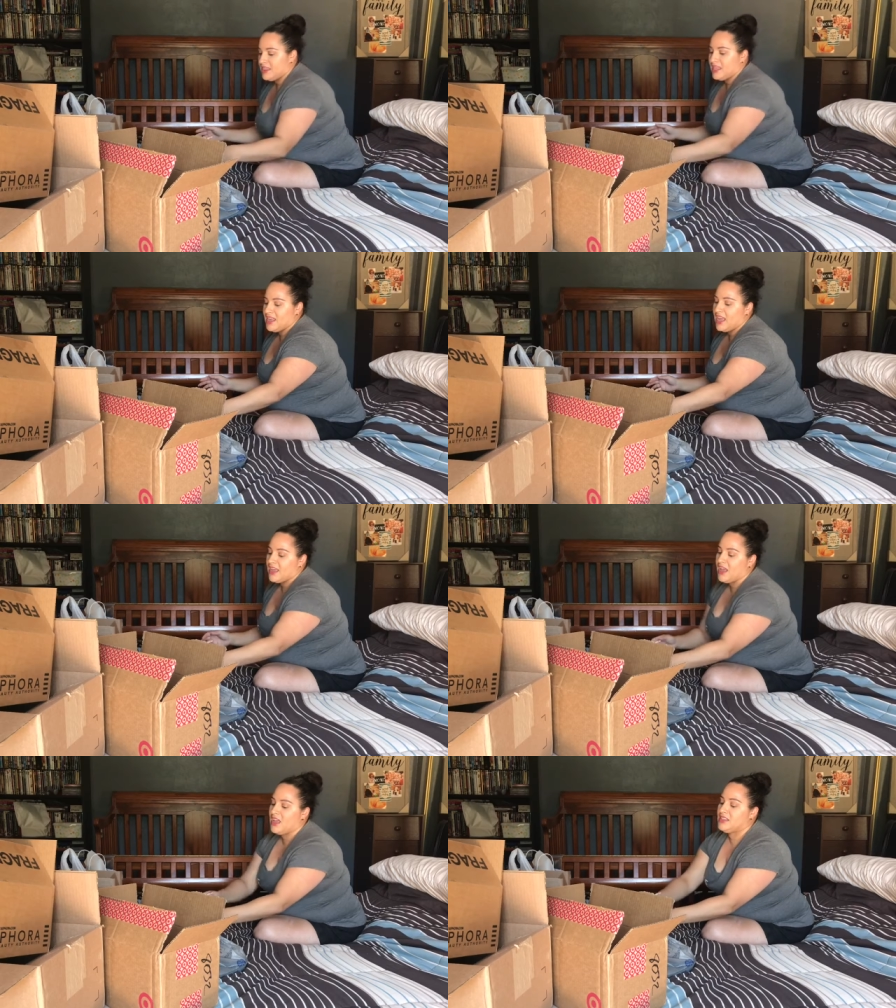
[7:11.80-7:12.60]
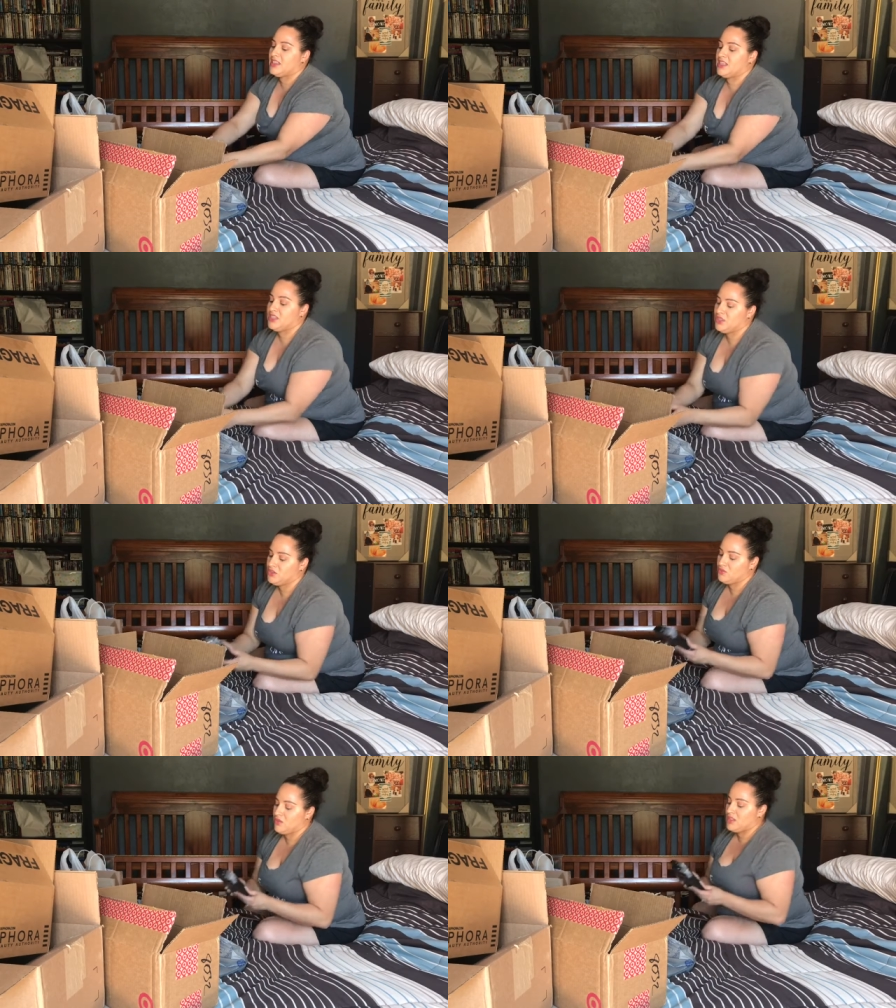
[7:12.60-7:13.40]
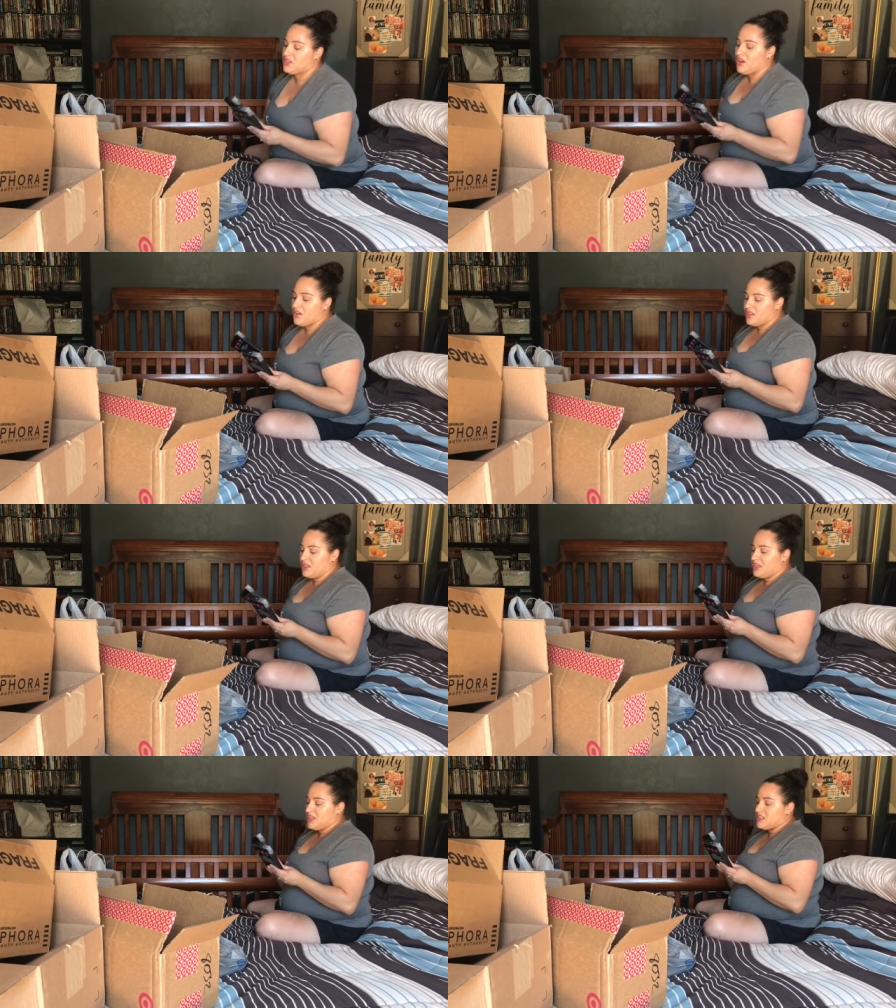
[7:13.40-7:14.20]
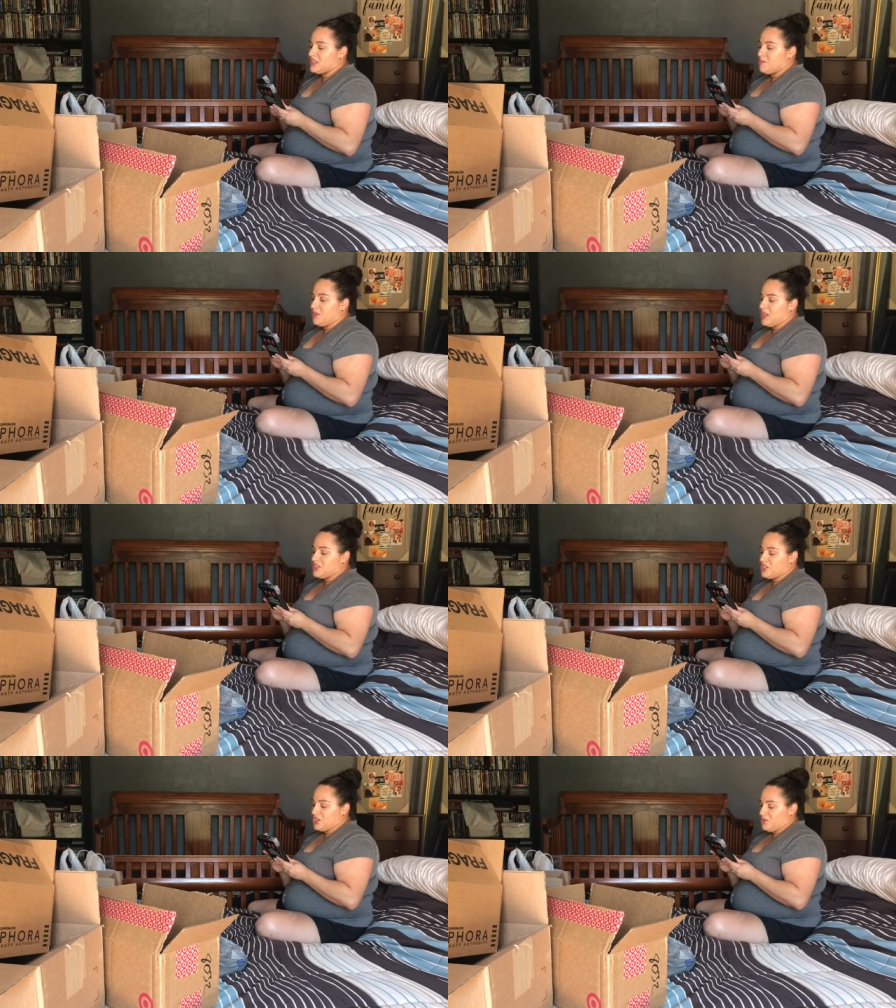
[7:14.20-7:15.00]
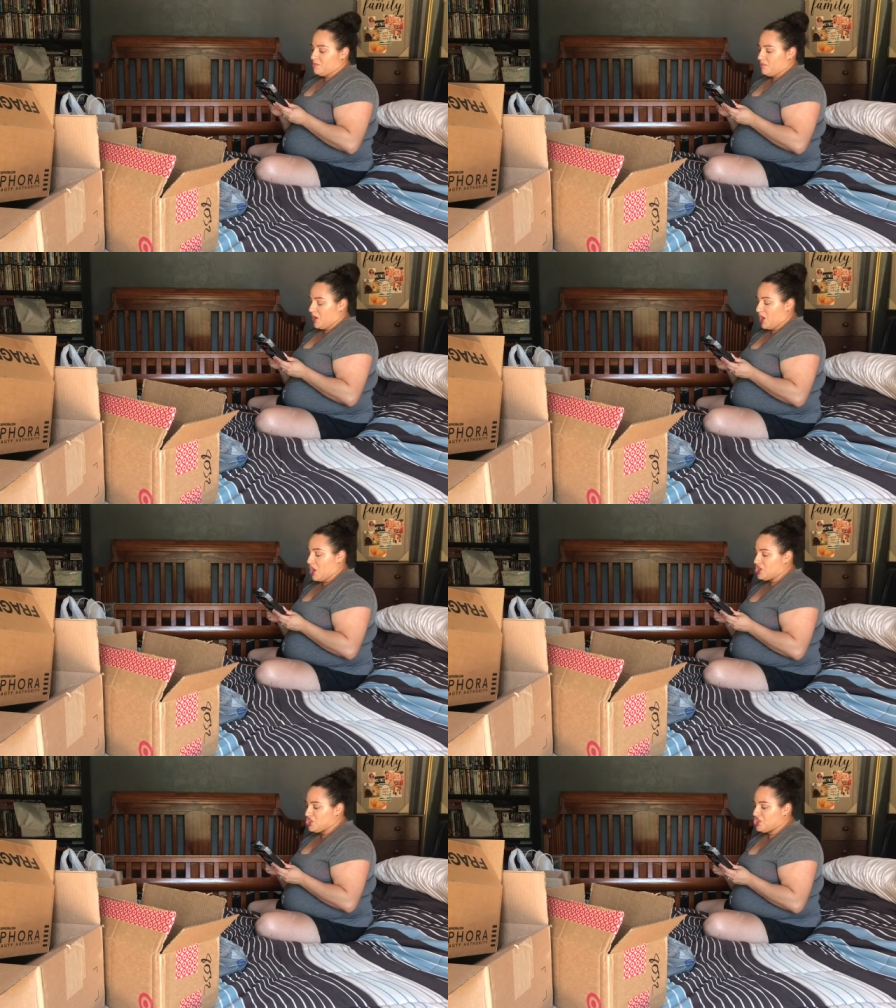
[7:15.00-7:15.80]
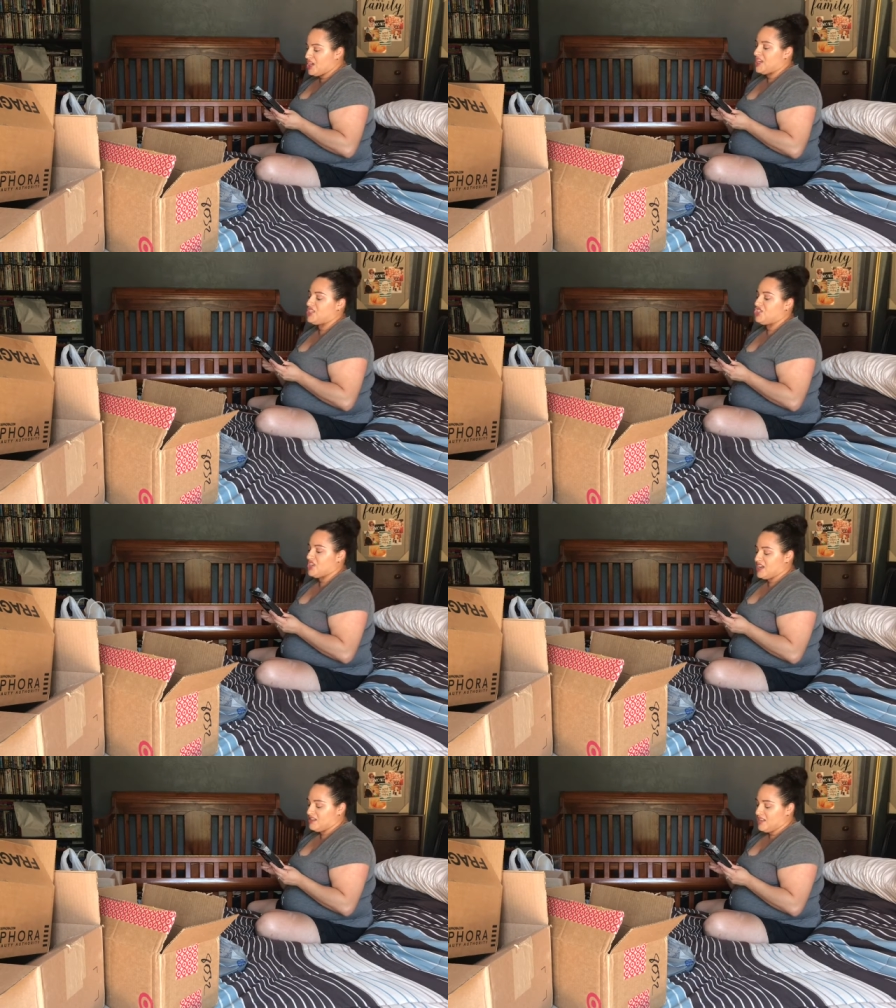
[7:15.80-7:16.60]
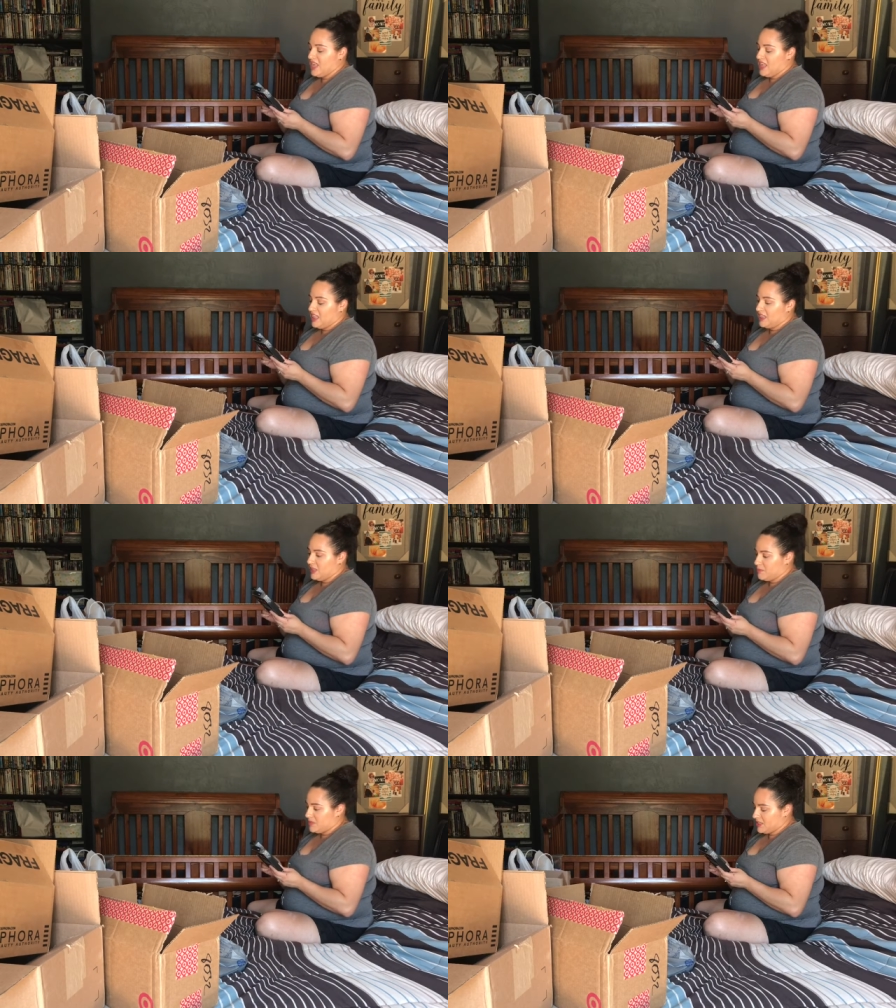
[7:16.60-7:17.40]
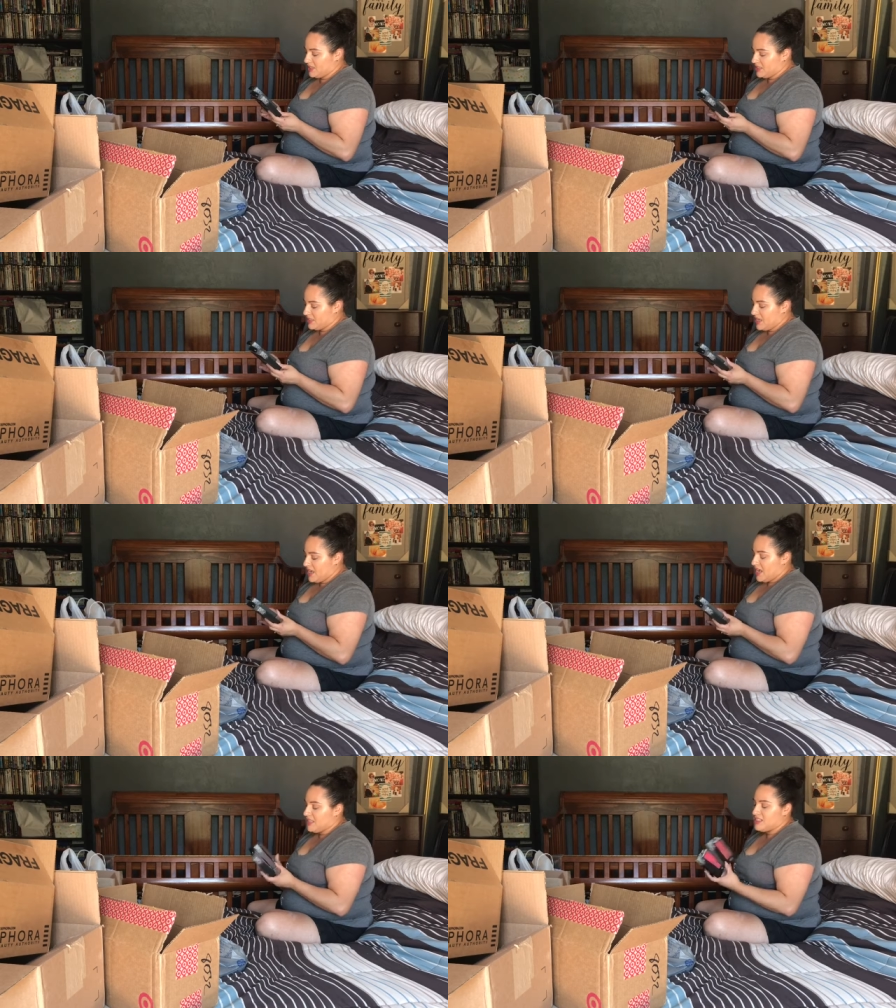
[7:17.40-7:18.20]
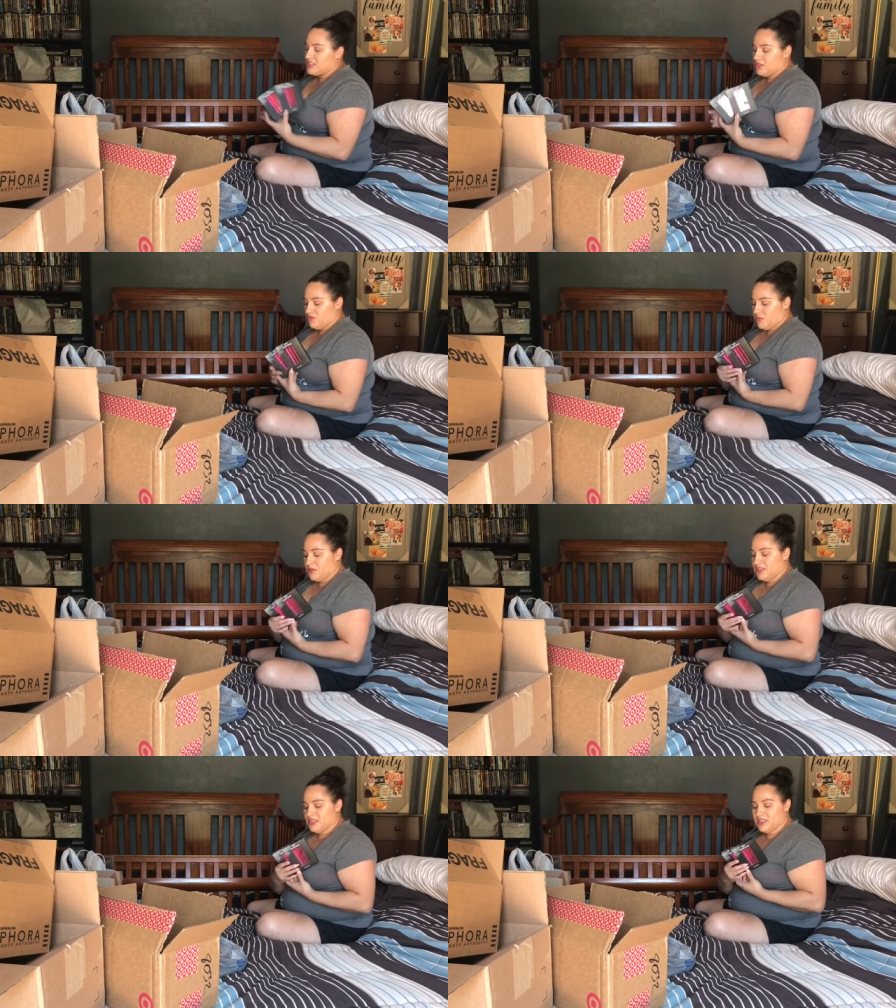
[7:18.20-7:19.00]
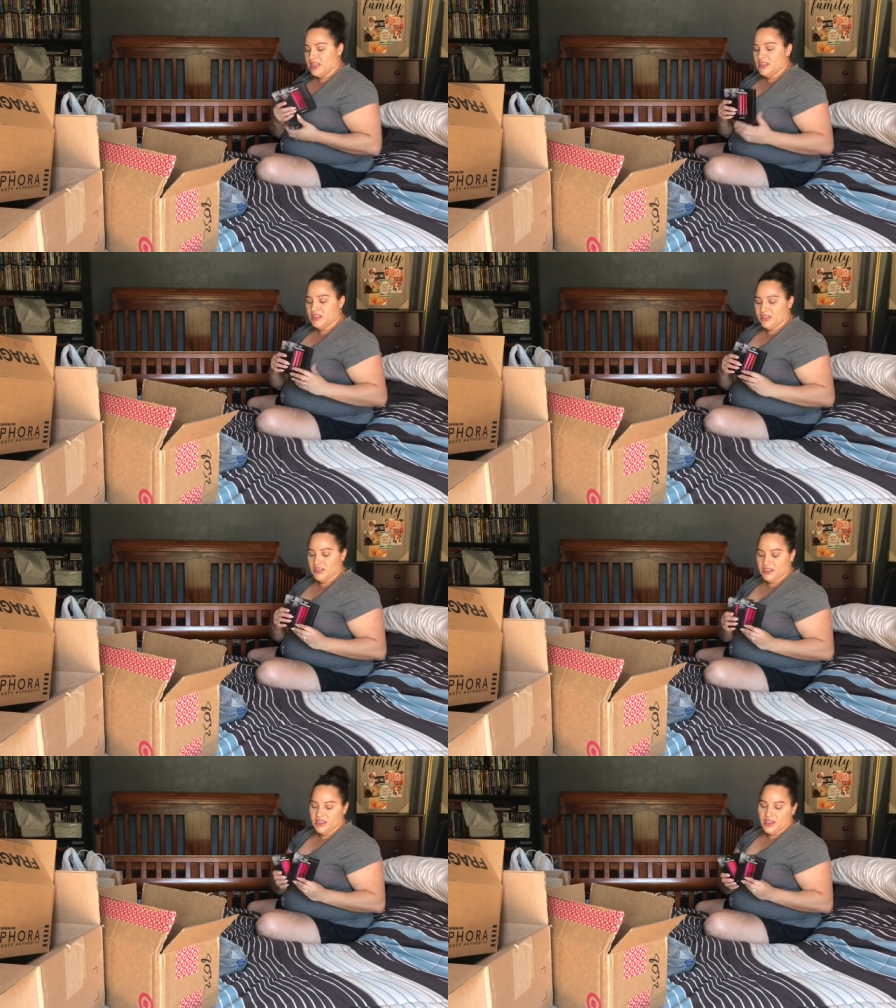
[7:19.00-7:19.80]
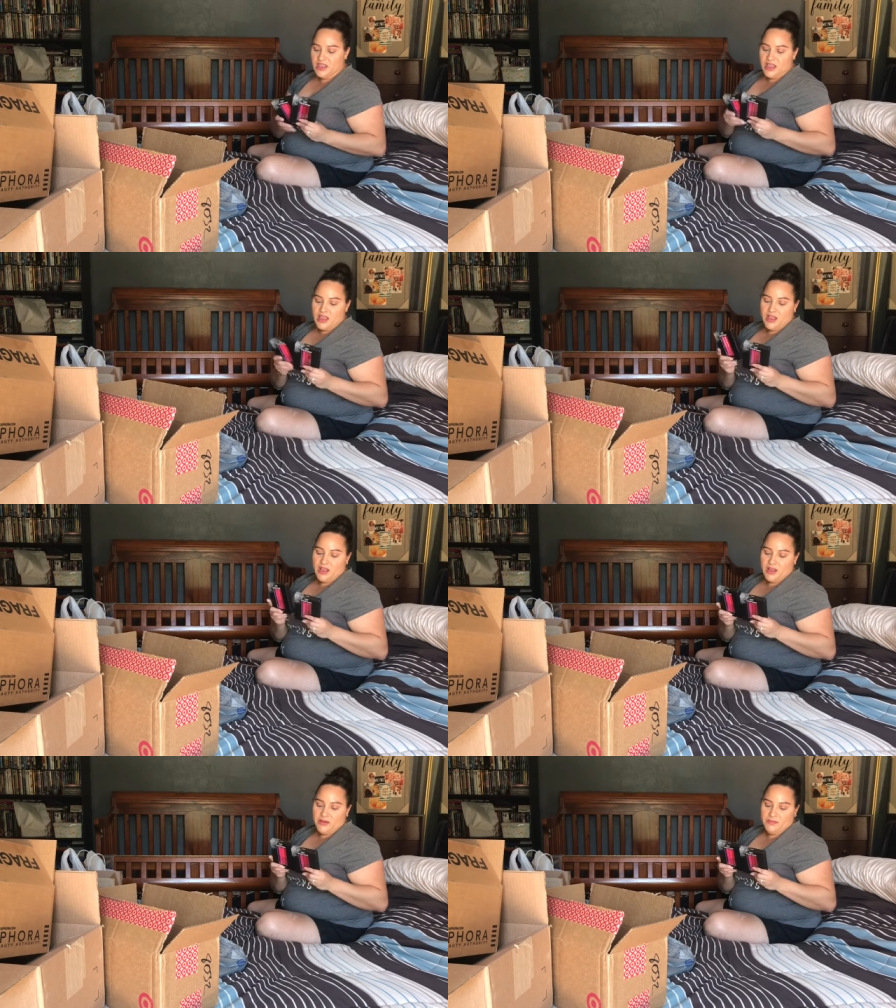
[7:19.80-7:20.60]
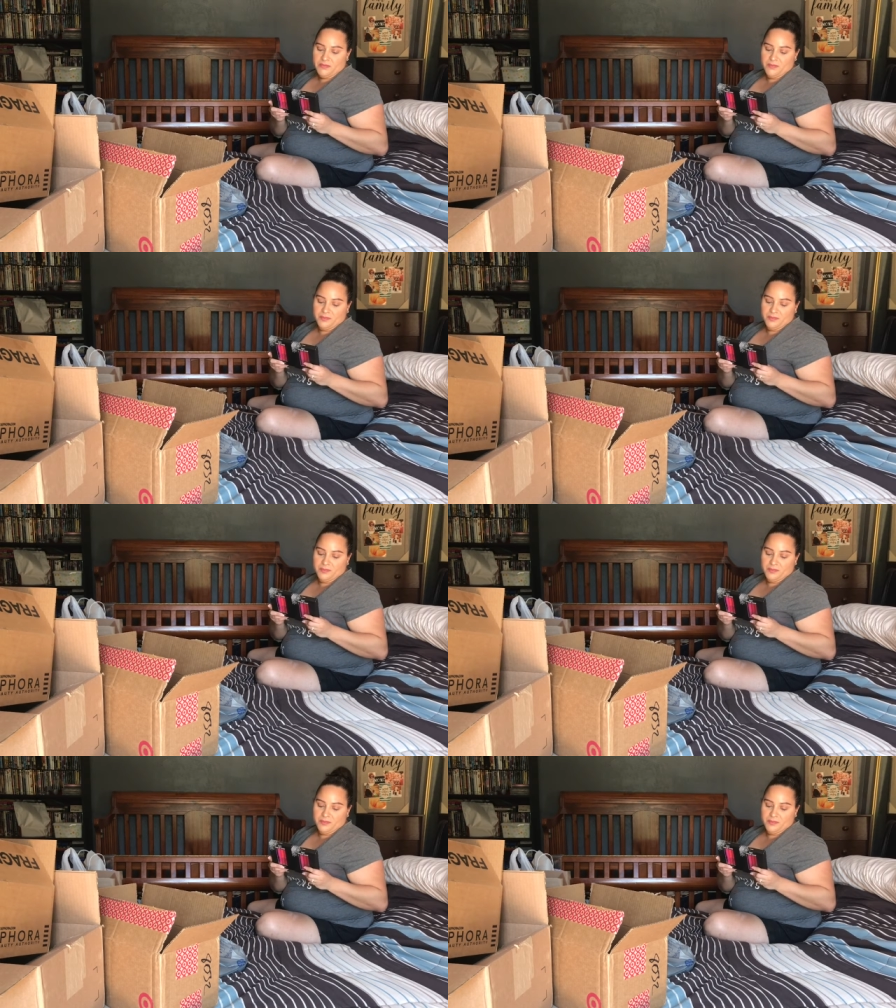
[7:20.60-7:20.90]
Then I got these two. These are the NYX Plus Plush Gel Lipsticks. And this is a three-piece set. Um,